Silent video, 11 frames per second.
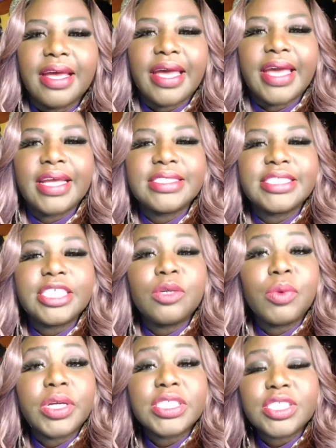and see
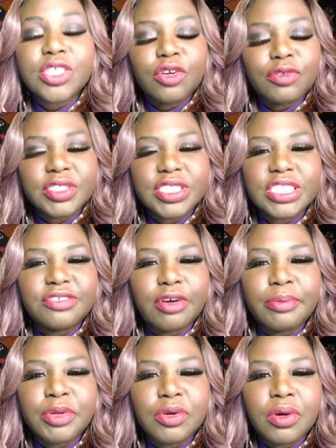what surfaces
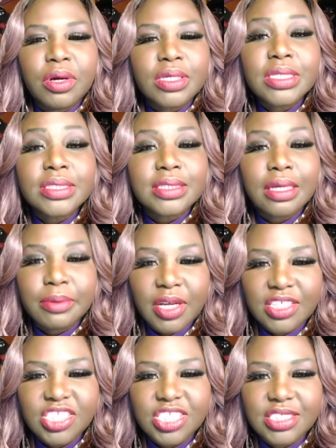from your
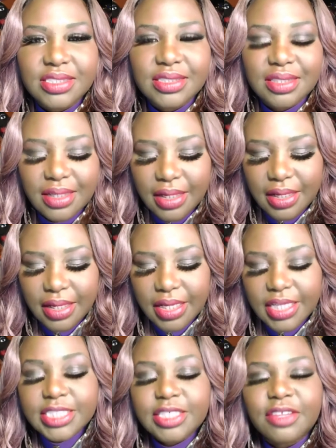subconscious.
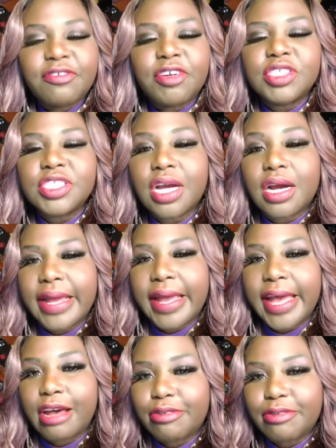So the first card I
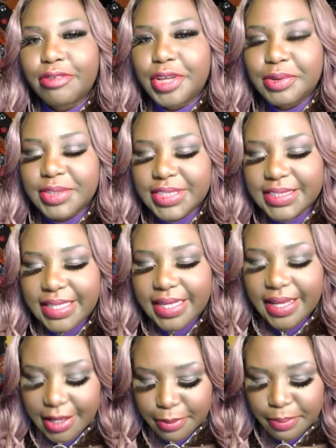have for you today